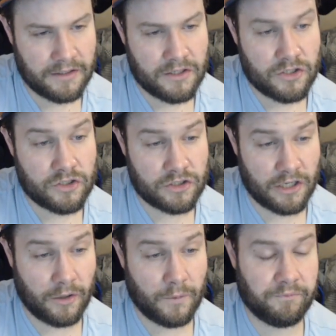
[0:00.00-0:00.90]

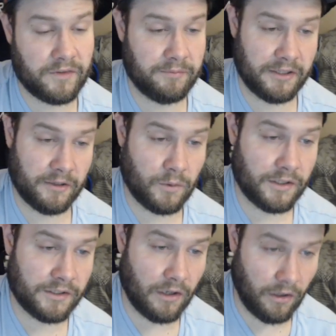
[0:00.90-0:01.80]
So if player
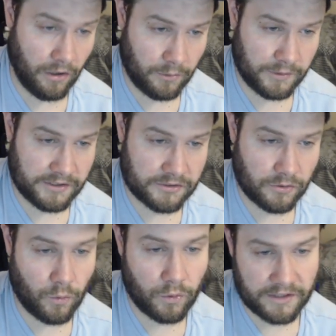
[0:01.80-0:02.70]
1 always
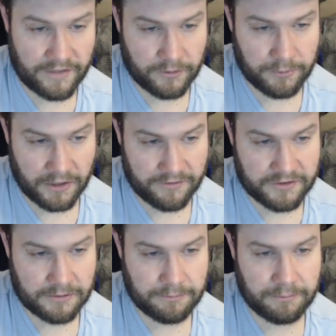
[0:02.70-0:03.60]
or never
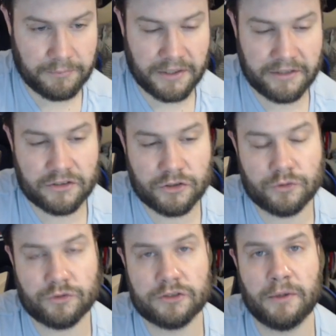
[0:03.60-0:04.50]
bluffs, player
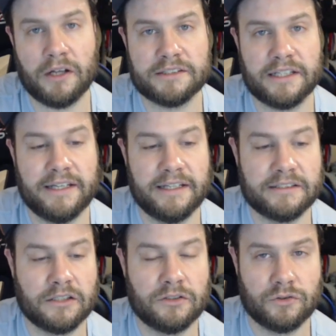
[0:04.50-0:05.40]
2's response
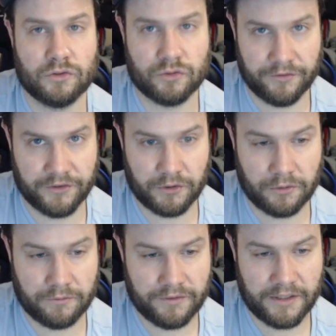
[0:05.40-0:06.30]
is
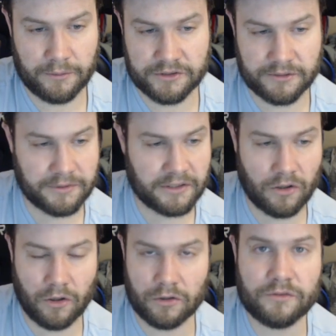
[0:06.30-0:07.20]
trivial. They will simply
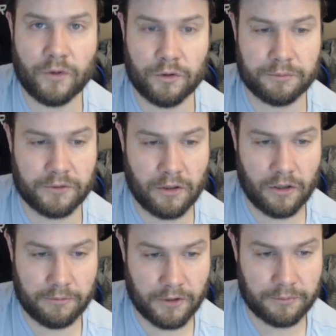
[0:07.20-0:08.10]
call or fold
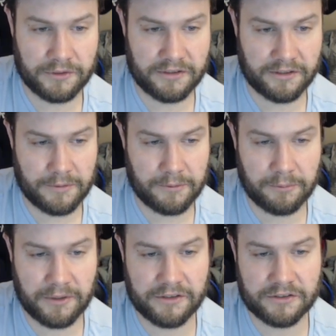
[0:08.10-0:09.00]
appropriately. Remember,
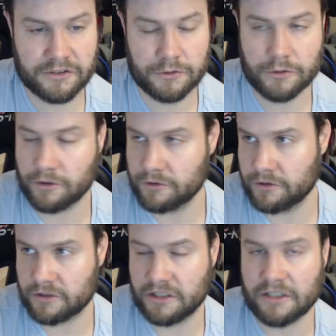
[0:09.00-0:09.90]
player 2,
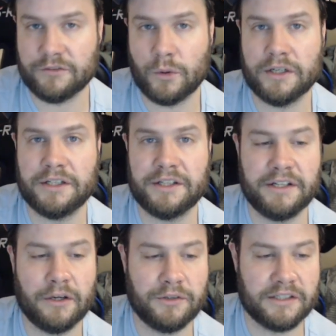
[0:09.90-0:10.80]
they're clairvoyant. They
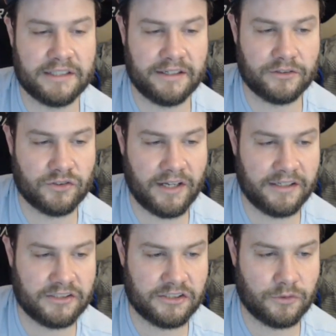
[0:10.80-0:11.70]
know the entire
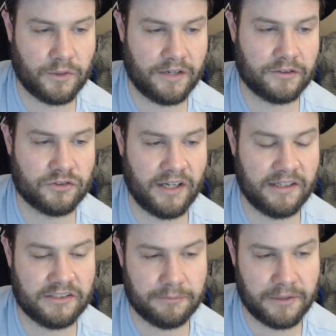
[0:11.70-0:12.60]
strategy. So whatever
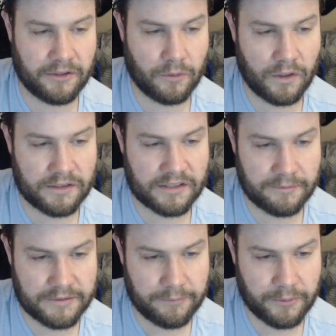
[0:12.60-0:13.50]
strategy player 1
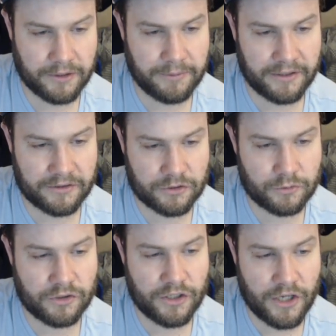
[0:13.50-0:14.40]
comes up with, player
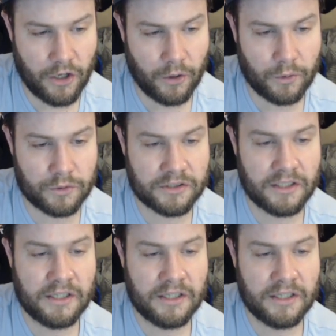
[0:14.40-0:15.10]
2 knows